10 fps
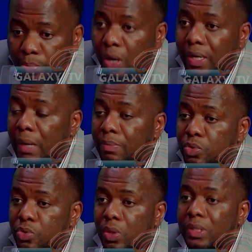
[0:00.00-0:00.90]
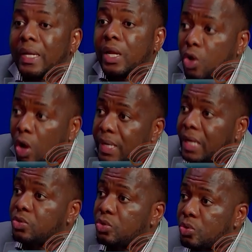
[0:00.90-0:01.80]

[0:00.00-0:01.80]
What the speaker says: brought them to? What are they coming there to do